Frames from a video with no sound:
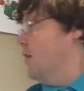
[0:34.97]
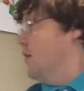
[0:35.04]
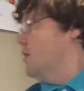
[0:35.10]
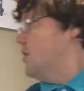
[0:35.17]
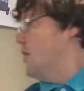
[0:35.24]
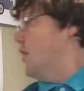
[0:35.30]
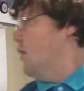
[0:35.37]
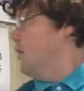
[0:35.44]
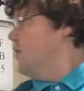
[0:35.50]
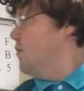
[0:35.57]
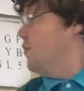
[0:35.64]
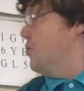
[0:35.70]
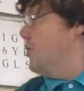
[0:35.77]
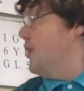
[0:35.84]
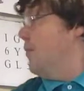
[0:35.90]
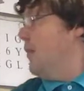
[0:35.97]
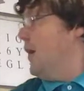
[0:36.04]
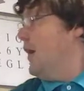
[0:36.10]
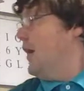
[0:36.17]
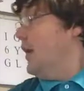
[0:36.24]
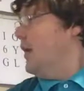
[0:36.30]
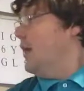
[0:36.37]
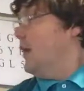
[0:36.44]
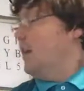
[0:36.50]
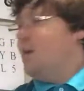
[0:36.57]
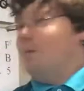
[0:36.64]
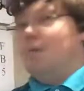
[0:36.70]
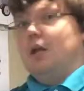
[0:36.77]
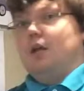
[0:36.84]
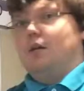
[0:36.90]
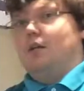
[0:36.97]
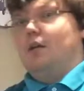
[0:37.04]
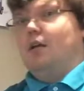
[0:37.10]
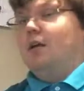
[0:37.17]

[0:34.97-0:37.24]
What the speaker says: So you put the main idea in the middle